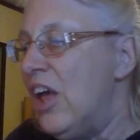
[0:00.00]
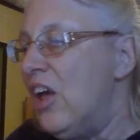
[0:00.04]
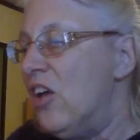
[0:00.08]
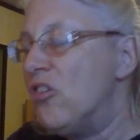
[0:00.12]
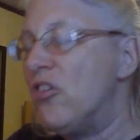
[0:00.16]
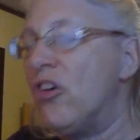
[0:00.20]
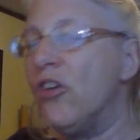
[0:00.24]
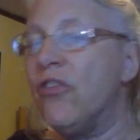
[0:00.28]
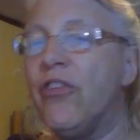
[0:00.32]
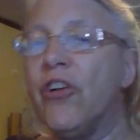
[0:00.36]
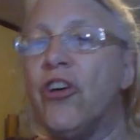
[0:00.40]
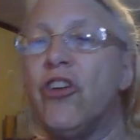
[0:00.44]

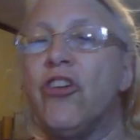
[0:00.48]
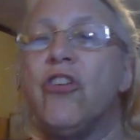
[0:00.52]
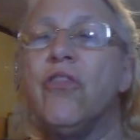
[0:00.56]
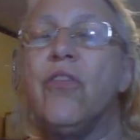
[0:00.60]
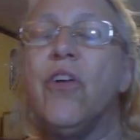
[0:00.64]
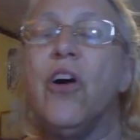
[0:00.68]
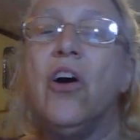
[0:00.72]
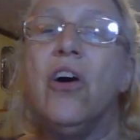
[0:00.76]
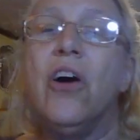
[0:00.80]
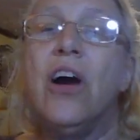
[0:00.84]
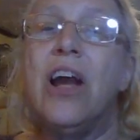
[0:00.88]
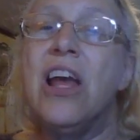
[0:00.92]
So first of
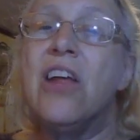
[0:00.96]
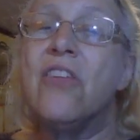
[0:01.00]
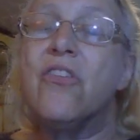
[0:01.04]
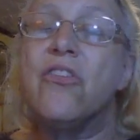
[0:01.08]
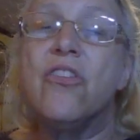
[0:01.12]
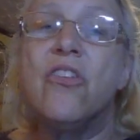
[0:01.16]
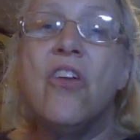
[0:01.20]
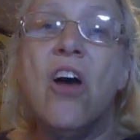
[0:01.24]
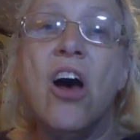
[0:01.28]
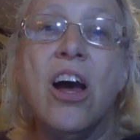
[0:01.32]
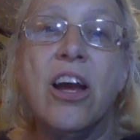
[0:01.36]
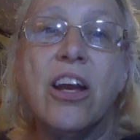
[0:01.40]
all, it's
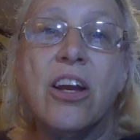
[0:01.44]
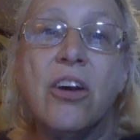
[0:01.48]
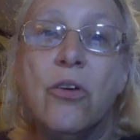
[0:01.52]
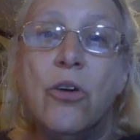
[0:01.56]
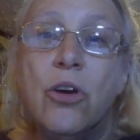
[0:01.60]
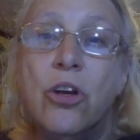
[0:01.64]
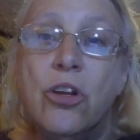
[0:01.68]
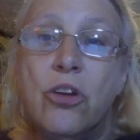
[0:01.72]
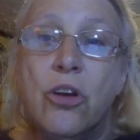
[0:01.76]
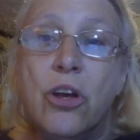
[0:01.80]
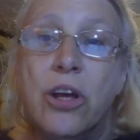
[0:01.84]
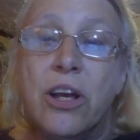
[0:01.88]
not
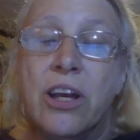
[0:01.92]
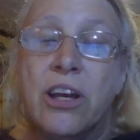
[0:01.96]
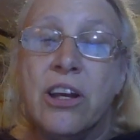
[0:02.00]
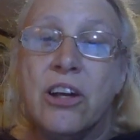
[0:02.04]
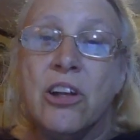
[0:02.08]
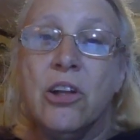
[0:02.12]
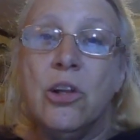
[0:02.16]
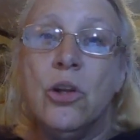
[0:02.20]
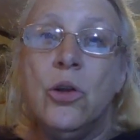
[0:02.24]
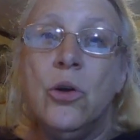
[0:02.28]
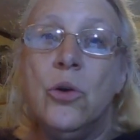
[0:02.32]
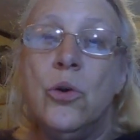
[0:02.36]
going to
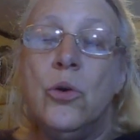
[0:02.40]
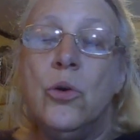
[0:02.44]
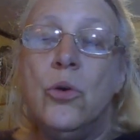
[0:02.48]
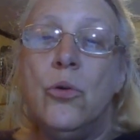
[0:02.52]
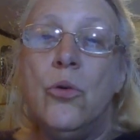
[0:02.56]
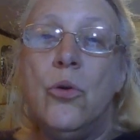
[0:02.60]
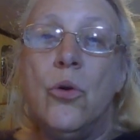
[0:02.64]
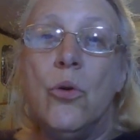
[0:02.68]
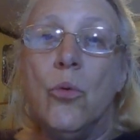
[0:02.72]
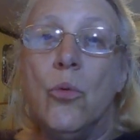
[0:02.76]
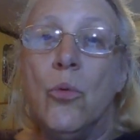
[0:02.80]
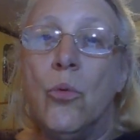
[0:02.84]

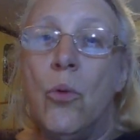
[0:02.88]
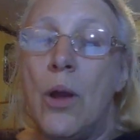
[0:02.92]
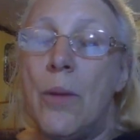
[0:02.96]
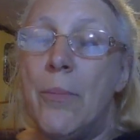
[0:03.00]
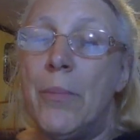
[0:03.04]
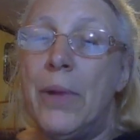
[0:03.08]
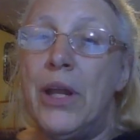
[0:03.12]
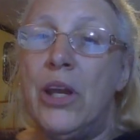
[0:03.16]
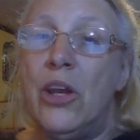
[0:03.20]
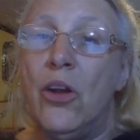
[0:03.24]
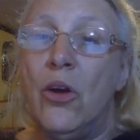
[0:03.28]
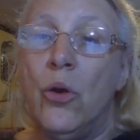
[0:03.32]
include
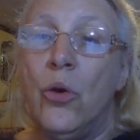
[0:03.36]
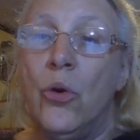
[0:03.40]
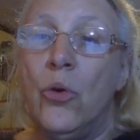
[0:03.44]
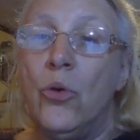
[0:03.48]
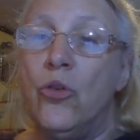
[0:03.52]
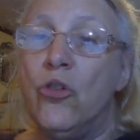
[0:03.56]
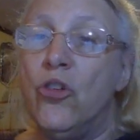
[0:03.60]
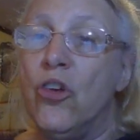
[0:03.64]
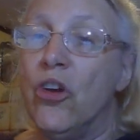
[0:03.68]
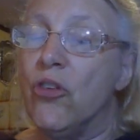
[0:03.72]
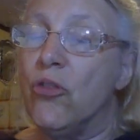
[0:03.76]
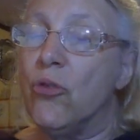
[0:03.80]
women who
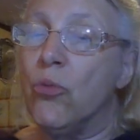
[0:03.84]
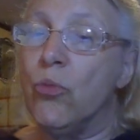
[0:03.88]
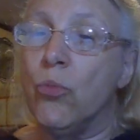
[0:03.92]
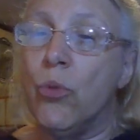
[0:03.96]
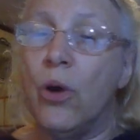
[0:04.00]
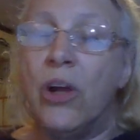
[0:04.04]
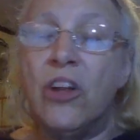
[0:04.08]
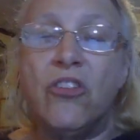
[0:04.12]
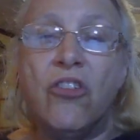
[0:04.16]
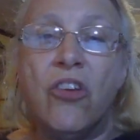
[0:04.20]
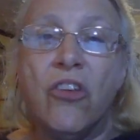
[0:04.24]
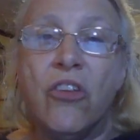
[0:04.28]
just
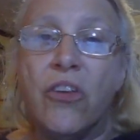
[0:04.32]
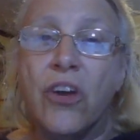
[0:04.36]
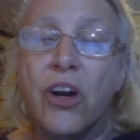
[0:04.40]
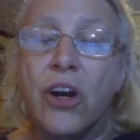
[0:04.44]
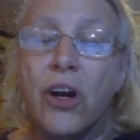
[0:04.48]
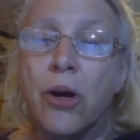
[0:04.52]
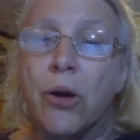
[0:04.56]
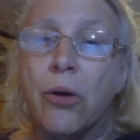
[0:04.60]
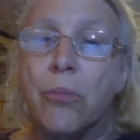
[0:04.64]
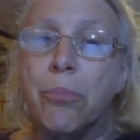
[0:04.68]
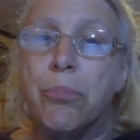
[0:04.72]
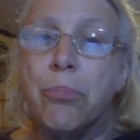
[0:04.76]
went to
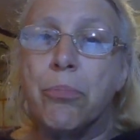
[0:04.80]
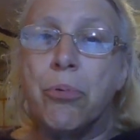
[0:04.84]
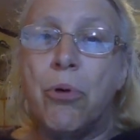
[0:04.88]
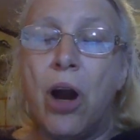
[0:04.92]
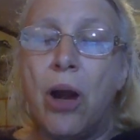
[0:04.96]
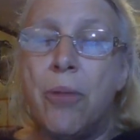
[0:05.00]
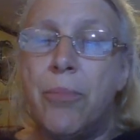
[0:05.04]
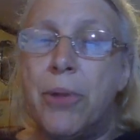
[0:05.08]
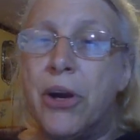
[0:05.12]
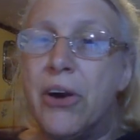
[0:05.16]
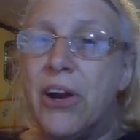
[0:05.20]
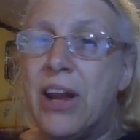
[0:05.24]
their
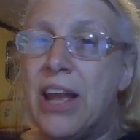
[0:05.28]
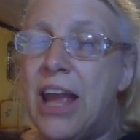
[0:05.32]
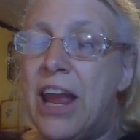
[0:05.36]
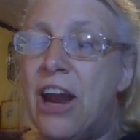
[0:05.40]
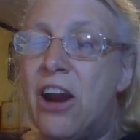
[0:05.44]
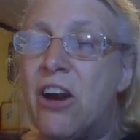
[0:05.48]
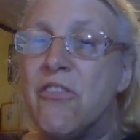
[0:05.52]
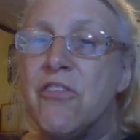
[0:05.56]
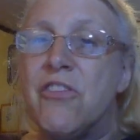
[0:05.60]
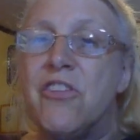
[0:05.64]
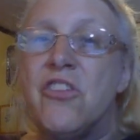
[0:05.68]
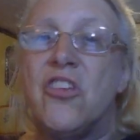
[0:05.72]
primary
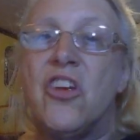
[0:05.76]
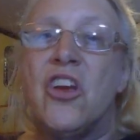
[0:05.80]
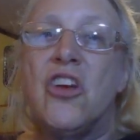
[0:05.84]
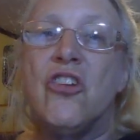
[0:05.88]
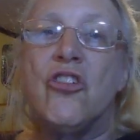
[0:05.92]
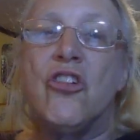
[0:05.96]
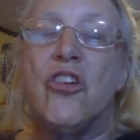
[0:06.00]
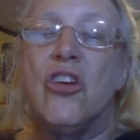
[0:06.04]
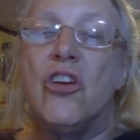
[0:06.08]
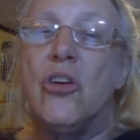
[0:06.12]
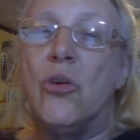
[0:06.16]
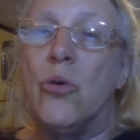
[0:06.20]
care
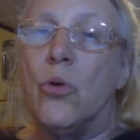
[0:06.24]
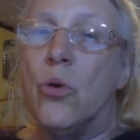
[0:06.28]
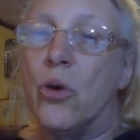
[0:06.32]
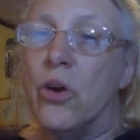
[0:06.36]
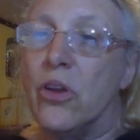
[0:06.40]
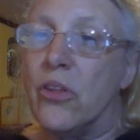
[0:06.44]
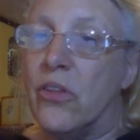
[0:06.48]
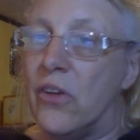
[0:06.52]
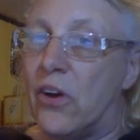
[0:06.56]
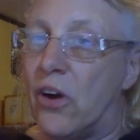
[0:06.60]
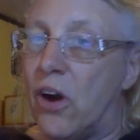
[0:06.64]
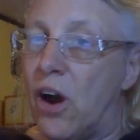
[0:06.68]
physician or
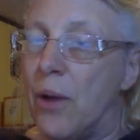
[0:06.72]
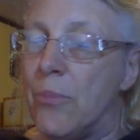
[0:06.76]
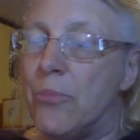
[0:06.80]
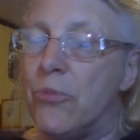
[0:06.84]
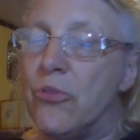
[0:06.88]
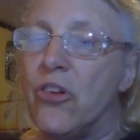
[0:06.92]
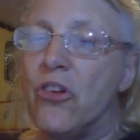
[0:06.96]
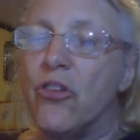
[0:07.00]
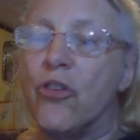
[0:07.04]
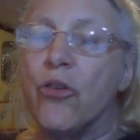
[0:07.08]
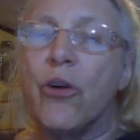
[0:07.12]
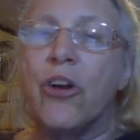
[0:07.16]
to their
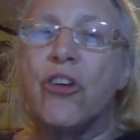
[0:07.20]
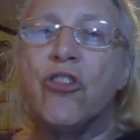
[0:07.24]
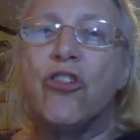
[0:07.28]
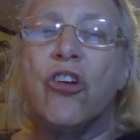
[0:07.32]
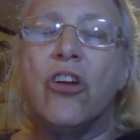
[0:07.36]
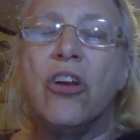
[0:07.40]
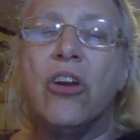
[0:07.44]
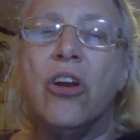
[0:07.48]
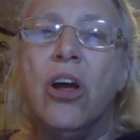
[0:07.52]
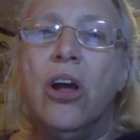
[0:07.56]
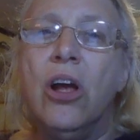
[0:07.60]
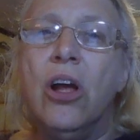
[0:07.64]

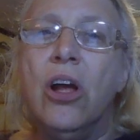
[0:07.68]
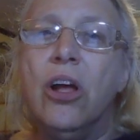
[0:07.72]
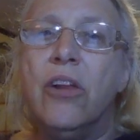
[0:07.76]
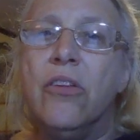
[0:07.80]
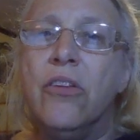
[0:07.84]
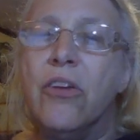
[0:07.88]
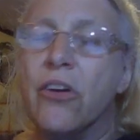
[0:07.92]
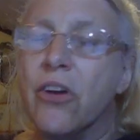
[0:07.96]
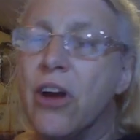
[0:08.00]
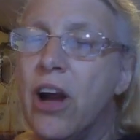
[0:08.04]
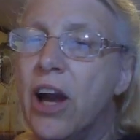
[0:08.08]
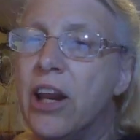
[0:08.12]
obstetrician,
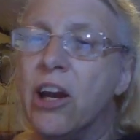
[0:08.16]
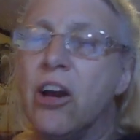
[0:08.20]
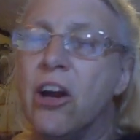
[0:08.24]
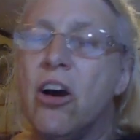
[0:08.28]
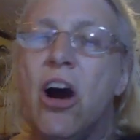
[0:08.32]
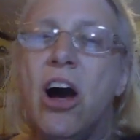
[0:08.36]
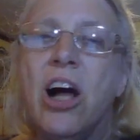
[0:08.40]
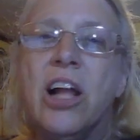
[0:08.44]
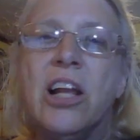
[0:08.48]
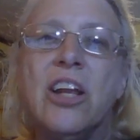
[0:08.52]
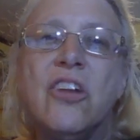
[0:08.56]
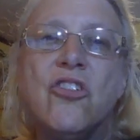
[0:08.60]
their
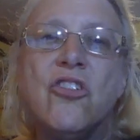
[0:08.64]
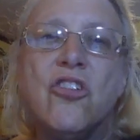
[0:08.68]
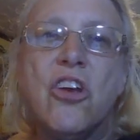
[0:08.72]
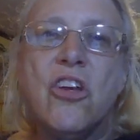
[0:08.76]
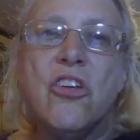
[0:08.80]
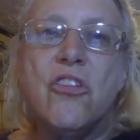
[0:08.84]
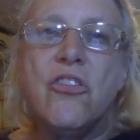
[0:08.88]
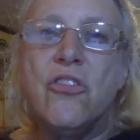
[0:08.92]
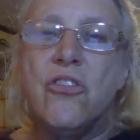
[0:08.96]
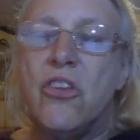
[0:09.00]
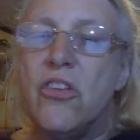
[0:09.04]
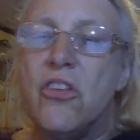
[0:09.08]

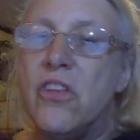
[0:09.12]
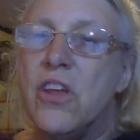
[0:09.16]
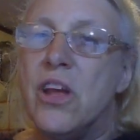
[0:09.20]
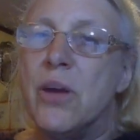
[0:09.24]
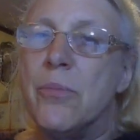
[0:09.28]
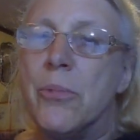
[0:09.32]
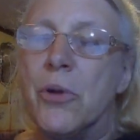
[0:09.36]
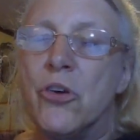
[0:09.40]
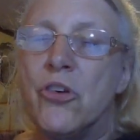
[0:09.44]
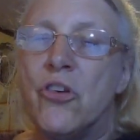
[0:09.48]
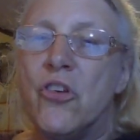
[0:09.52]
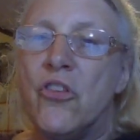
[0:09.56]
gynecologist, to the
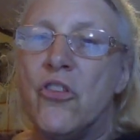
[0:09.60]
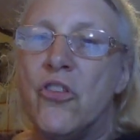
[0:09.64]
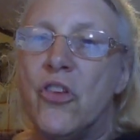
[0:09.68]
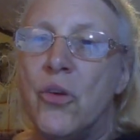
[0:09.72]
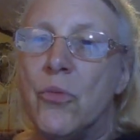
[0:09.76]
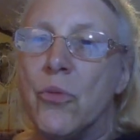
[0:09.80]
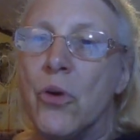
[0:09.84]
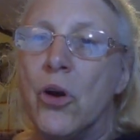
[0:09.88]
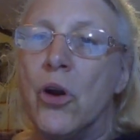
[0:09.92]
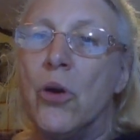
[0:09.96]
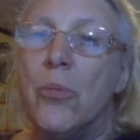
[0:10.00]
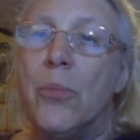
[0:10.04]
emergency
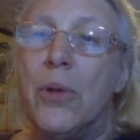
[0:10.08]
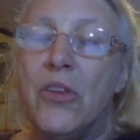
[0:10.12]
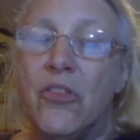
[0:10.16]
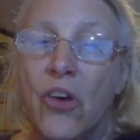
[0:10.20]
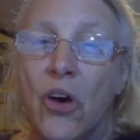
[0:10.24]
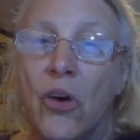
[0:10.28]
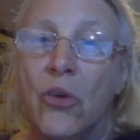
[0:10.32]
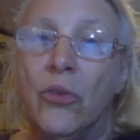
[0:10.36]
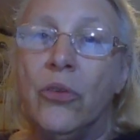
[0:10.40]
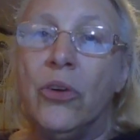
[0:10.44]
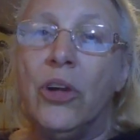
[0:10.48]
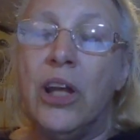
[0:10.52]
room. It's
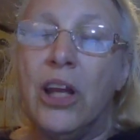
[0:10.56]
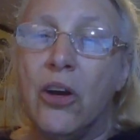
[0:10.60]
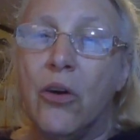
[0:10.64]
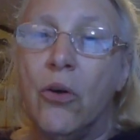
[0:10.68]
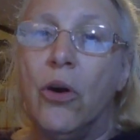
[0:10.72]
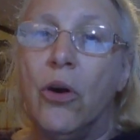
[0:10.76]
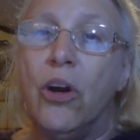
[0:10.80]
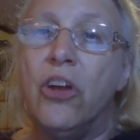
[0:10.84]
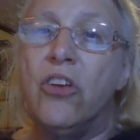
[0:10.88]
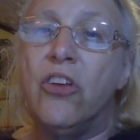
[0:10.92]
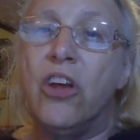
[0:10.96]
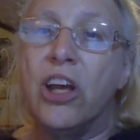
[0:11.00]
only
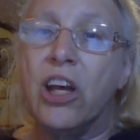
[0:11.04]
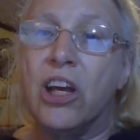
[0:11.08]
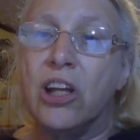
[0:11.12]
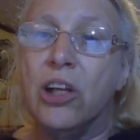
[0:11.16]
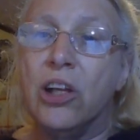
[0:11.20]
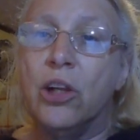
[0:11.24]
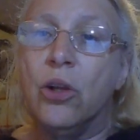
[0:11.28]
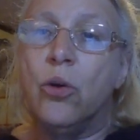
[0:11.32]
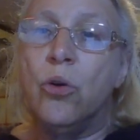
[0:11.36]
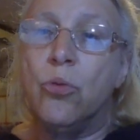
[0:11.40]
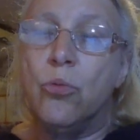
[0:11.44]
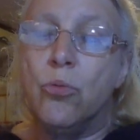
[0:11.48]
going to
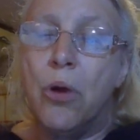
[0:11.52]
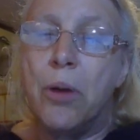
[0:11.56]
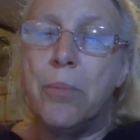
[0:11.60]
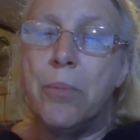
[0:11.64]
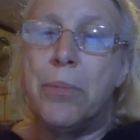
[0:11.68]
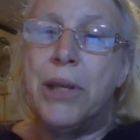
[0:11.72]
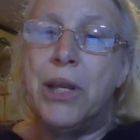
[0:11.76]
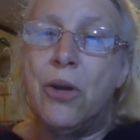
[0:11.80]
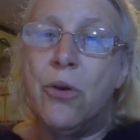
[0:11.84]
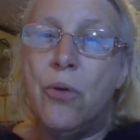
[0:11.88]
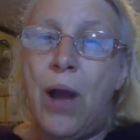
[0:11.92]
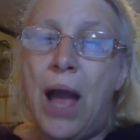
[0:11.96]
include
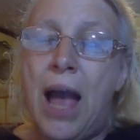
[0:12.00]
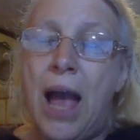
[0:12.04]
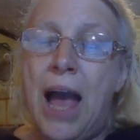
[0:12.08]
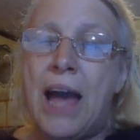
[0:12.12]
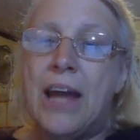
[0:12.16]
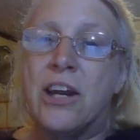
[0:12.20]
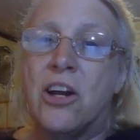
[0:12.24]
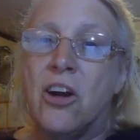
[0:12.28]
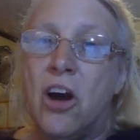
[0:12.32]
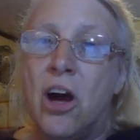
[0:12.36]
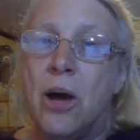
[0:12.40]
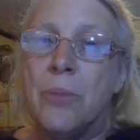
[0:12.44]
women who had
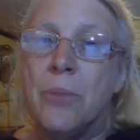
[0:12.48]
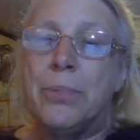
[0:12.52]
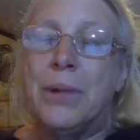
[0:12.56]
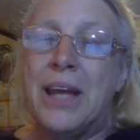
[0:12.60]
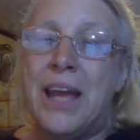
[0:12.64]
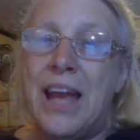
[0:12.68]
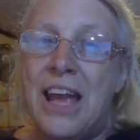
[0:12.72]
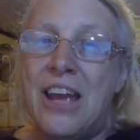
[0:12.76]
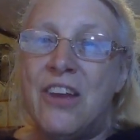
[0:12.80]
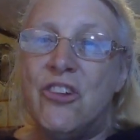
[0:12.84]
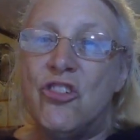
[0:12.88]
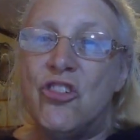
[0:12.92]
a
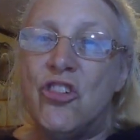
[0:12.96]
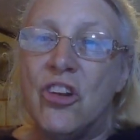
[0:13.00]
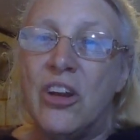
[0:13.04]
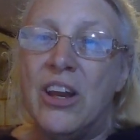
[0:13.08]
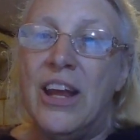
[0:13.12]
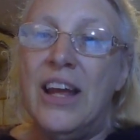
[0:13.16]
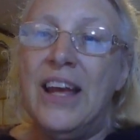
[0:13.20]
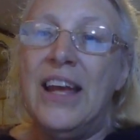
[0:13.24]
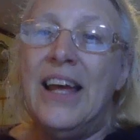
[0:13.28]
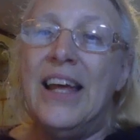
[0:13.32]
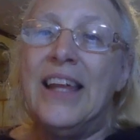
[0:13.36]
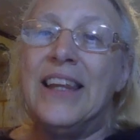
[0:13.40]
complication
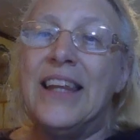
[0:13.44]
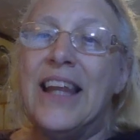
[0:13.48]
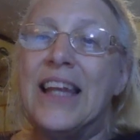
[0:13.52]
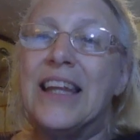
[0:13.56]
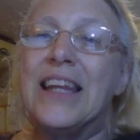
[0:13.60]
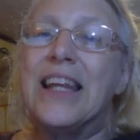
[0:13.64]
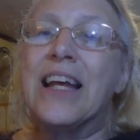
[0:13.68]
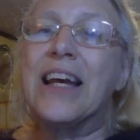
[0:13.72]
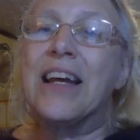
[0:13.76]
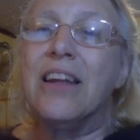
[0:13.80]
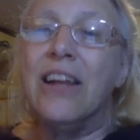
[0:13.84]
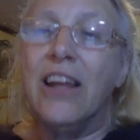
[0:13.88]
that
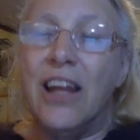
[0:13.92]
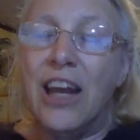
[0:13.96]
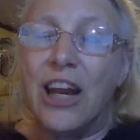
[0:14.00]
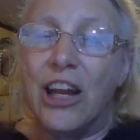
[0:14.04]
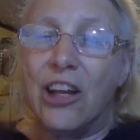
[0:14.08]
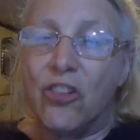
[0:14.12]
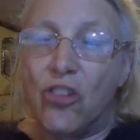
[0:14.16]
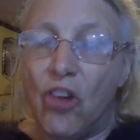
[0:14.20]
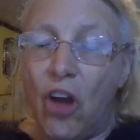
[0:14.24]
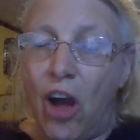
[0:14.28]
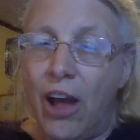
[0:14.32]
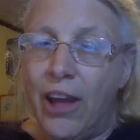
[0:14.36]
the
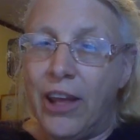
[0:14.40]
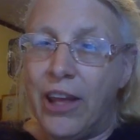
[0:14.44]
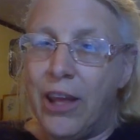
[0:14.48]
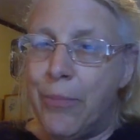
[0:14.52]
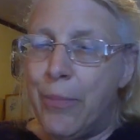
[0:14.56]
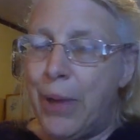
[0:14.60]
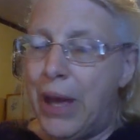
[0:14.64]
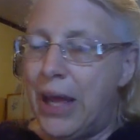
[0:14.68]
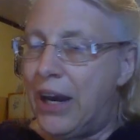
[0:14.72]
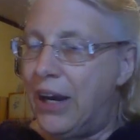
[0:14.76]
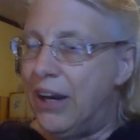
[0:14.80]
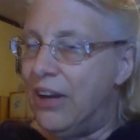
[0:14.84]
clinic
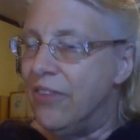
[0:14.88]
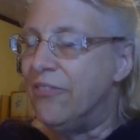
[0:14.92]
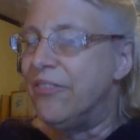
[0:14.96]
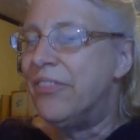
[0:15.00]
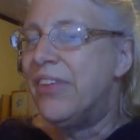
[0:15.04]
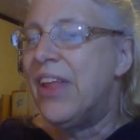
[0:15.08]
documented.